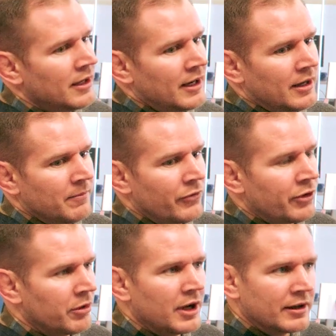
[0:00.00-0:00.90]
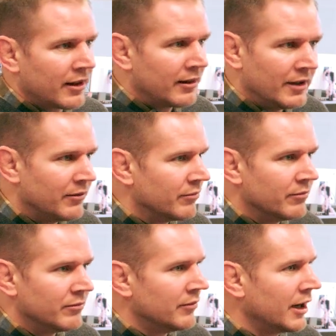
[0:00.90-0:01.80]
Yeah. So we're not technically
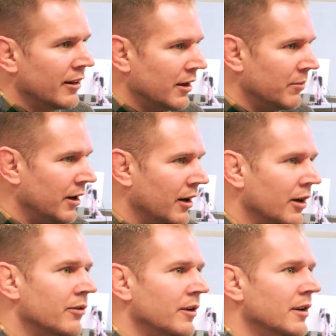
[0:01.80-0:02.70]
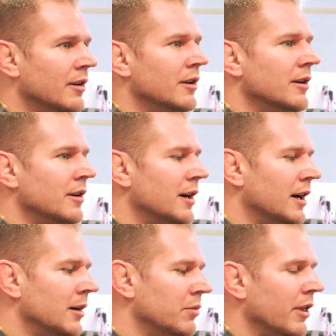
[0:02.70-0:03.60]
even regulated by OSFI.
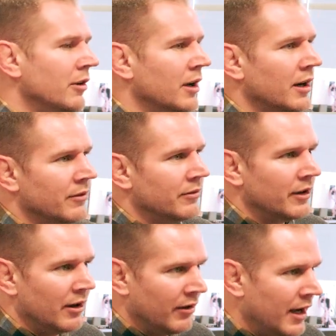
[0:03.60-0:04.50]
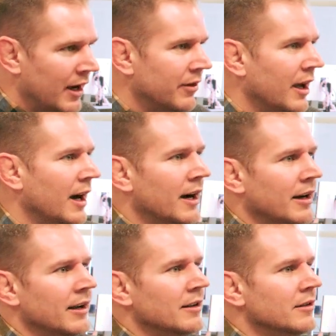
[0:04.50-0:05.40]
But then you have,
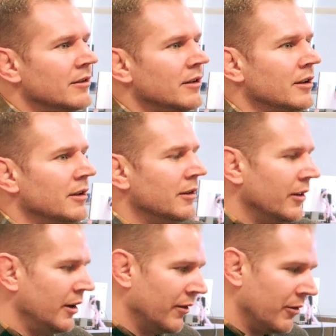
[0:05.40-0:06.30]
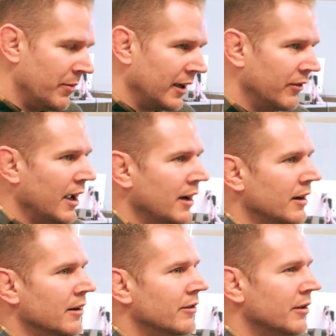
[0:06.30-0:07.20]
FCAC and you have the Bank of
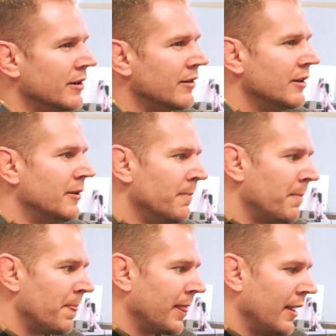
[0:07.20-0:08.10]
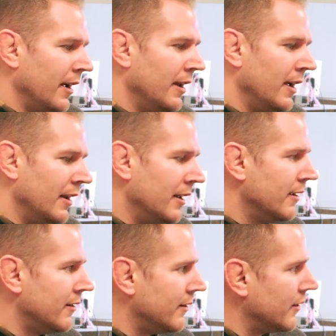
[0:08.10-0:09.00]
Canada. So it
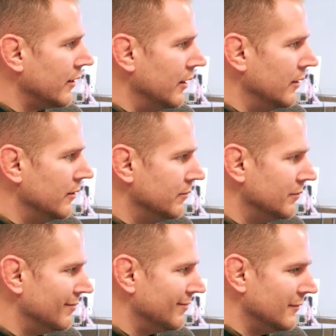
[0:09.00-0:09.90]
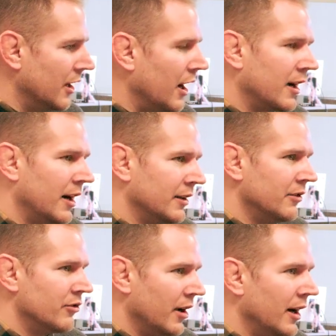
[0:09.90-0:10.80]
is not cut
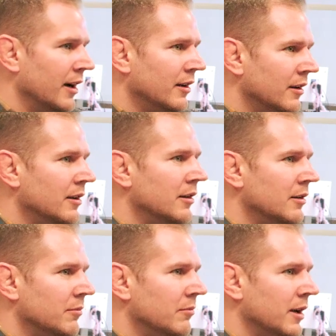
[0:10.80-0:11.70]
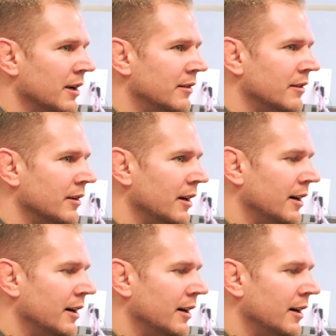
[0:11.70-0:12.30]
and dry. But